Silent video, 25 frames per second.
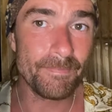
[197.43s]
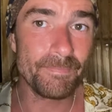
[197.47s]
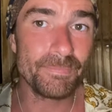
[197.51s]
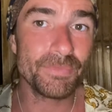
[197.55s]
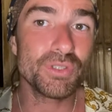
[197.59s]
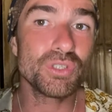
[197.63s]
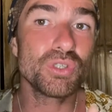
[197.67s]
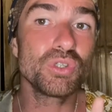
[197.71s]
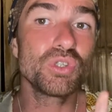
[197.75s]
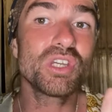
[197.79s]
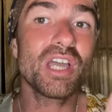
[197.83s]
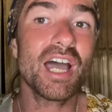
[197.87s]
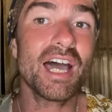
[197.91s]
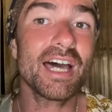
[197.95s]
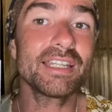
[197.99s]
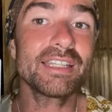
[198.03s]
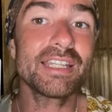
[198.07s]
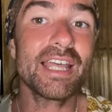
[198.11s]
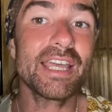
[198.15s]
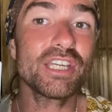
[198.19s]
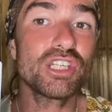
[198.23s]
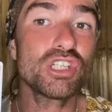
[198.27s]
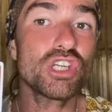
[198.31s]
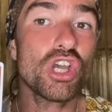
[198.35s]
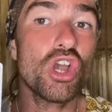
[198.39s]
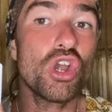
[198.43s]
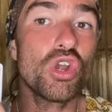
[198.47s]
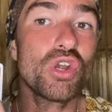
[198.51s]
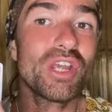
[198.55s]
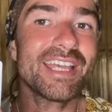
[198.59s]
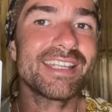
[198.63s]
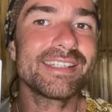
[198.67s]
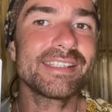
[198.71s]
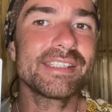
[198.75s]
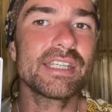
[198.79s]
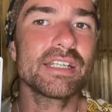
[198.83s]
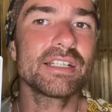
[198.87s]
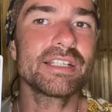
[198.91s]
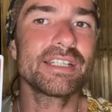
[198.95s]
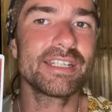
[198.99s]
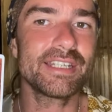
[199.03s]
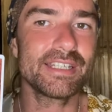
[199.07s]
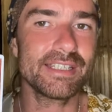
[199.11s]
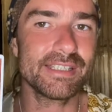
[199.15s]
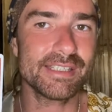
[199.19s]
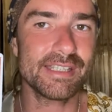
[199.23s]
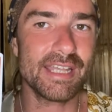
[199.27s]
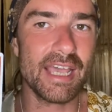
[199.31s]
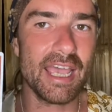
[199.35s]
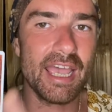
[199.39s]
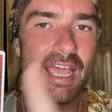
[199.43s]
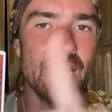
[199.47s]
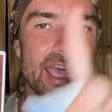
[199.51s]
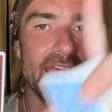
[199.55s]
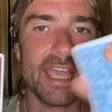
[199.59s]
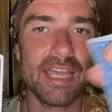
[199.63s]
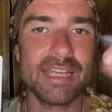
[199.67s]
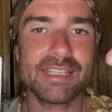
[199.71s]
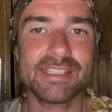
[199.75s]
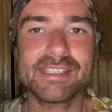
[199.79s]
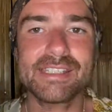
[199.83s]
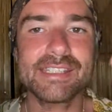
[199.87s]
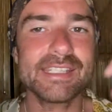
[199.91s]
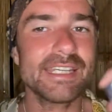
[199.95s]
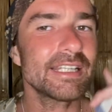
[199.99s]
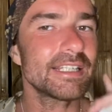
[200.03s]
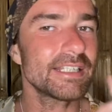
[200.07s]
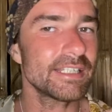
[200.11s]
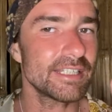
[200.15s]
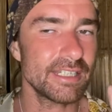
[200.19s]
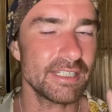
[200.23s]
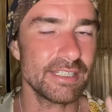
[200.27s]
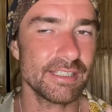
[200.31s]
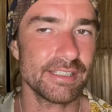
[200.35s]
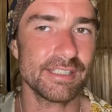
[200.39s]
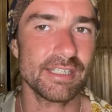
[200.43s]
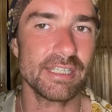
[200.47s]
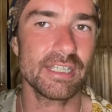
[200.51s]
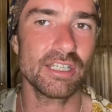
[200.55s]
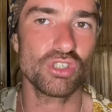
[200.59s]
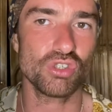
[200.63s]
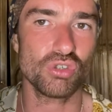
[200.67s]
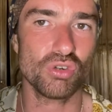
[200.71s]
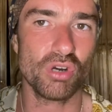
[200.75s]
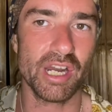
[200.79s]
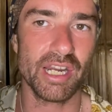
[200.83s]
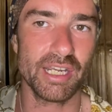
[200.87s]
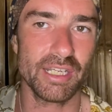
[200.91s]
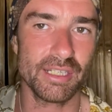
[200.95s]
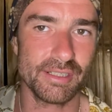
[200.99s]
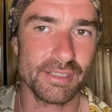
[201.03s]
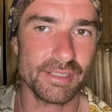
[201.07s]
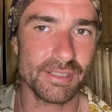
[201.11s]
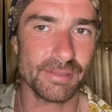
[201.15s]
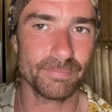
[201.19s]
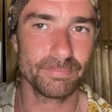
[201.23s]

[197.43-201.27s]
you can't let go until it is there, until it is ingrained.